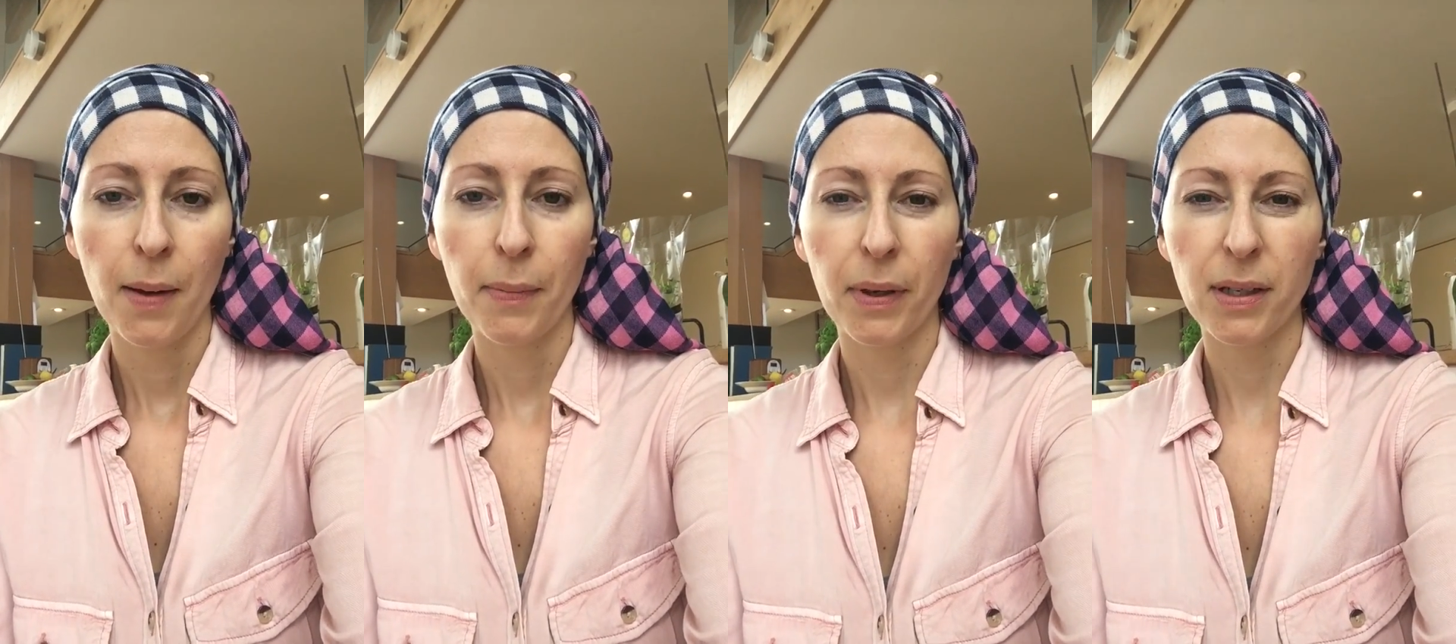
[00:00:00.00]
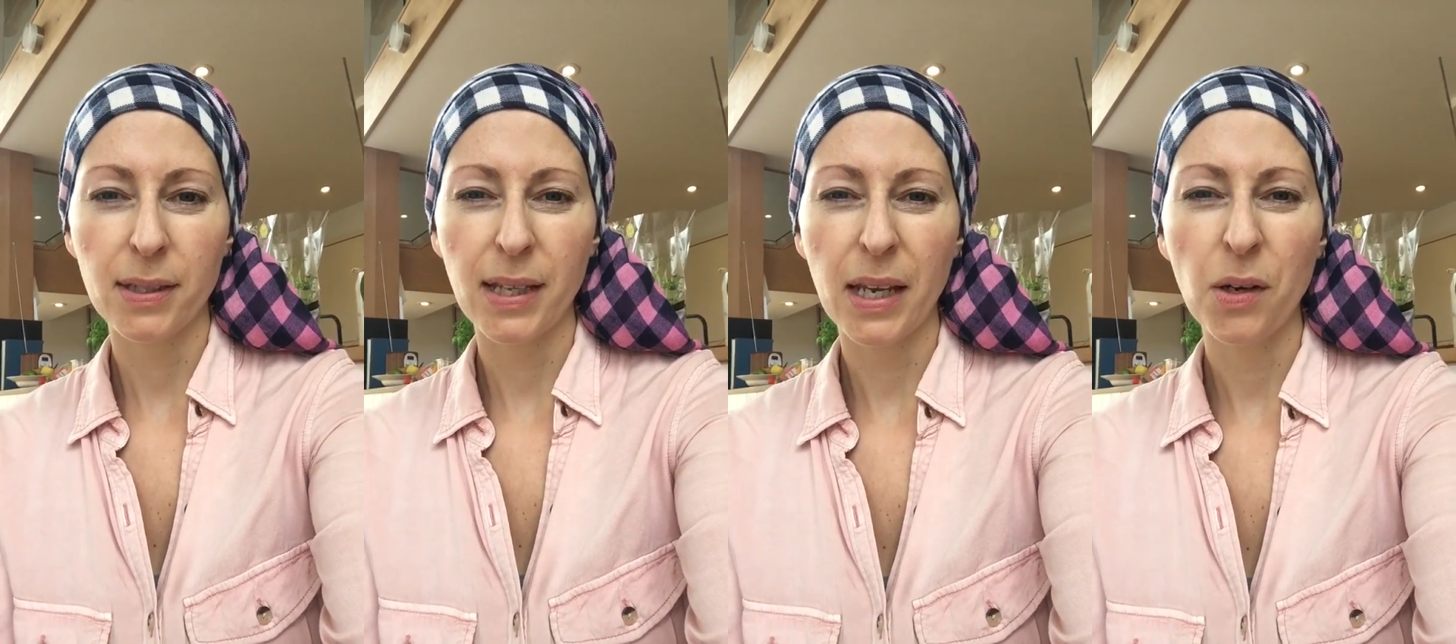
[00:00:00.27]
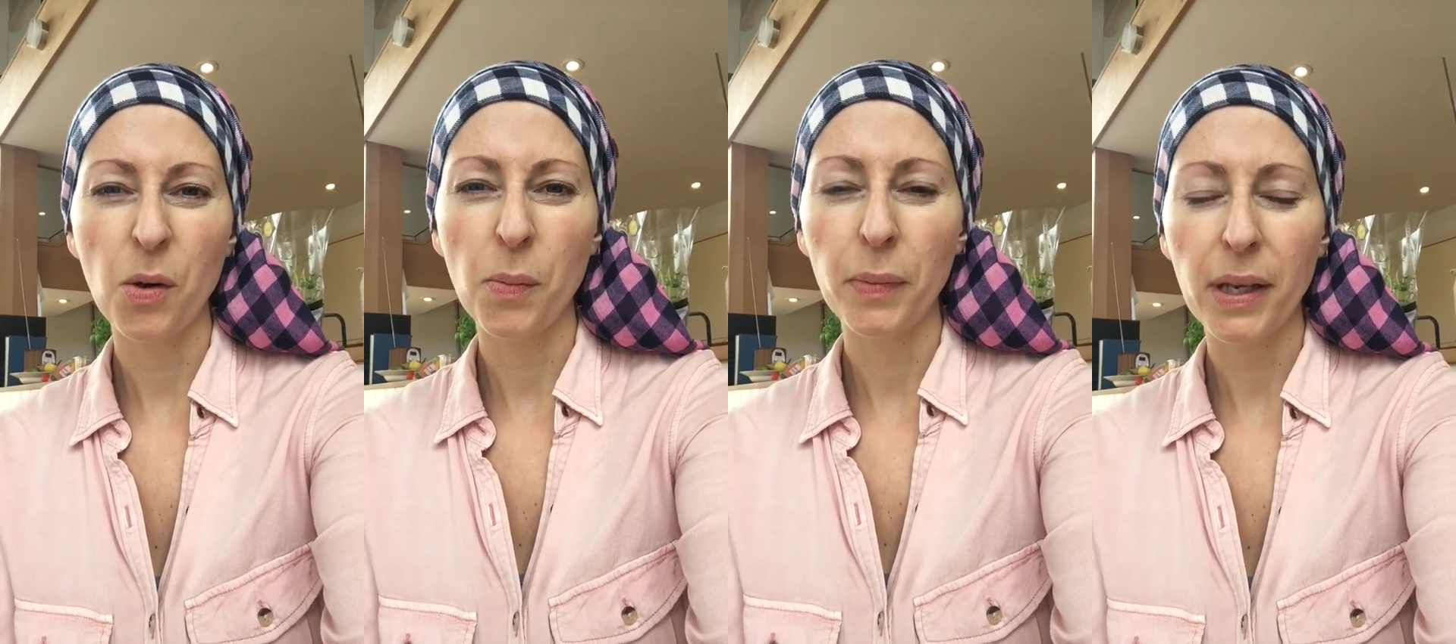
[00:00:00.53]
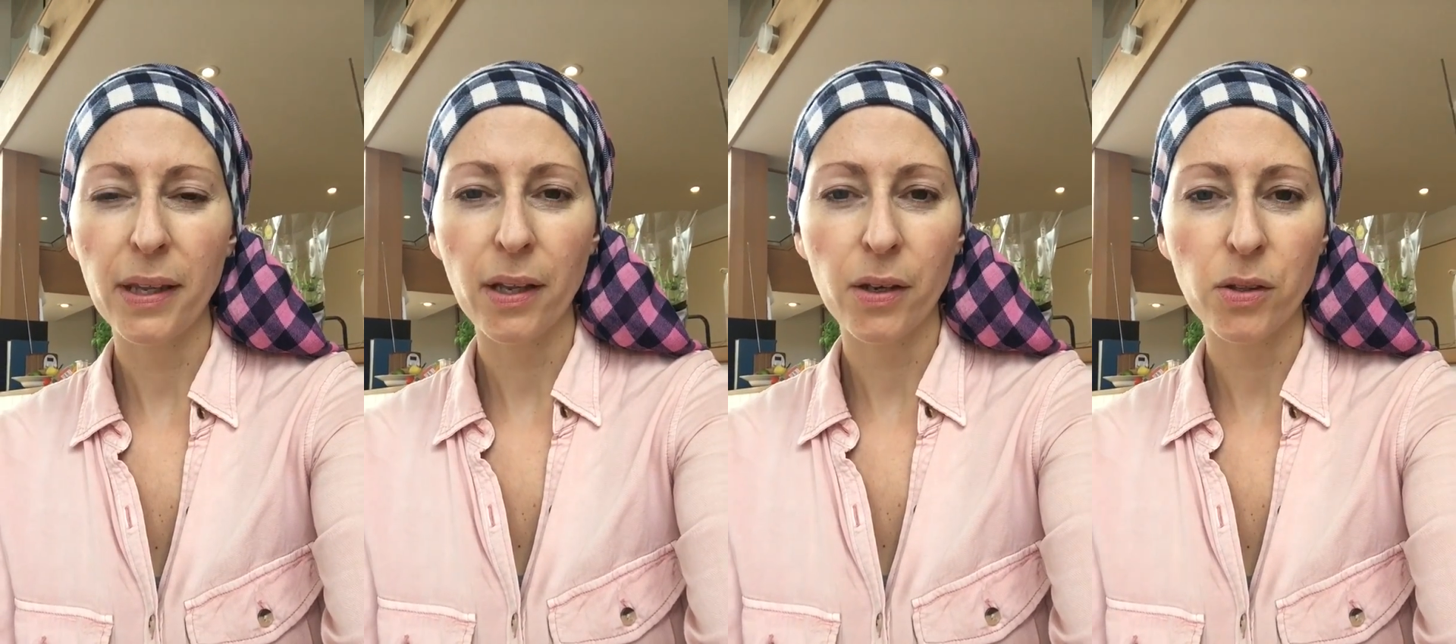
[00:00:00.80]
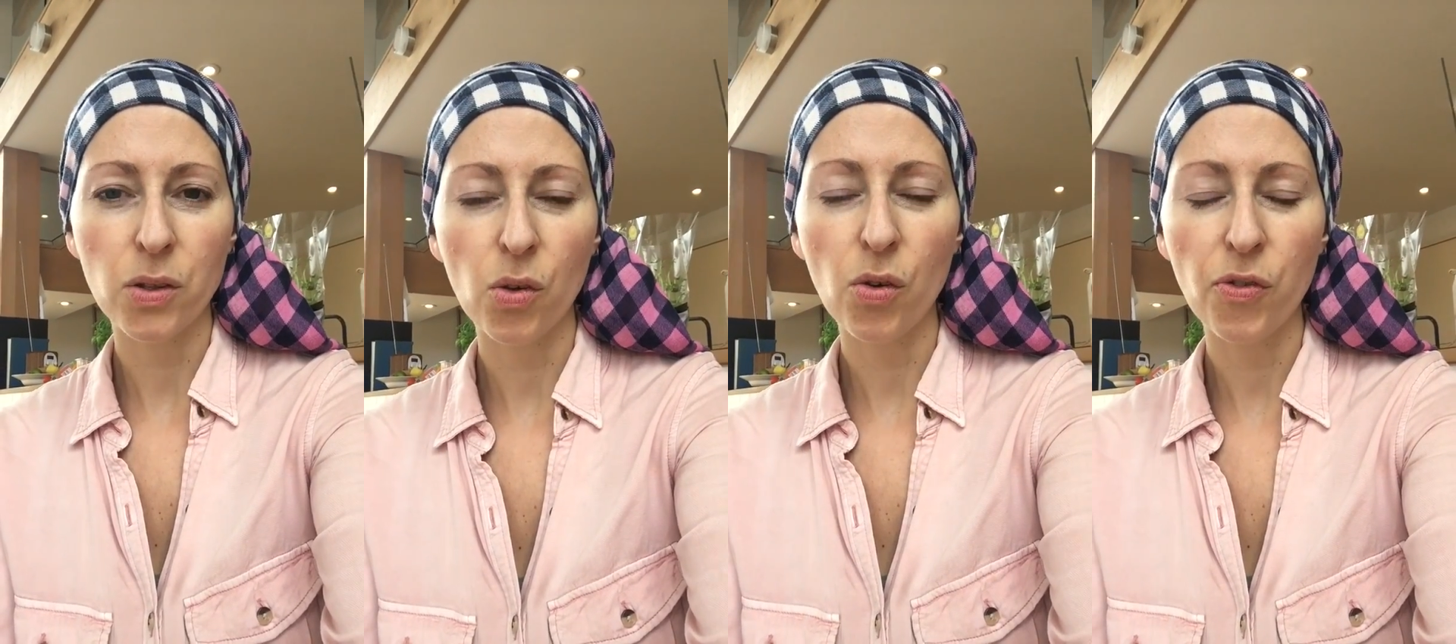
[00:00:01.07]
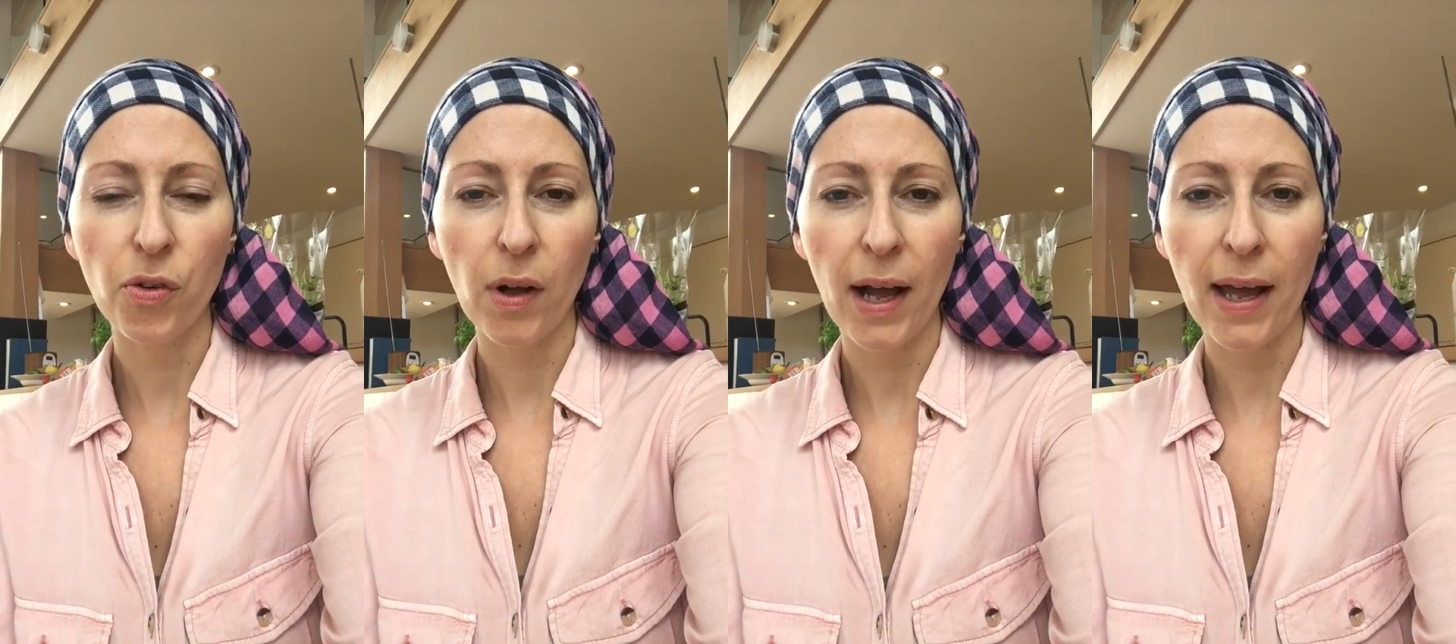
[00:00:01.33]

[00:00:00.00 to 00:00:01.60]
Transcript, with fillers: because they're normally those awful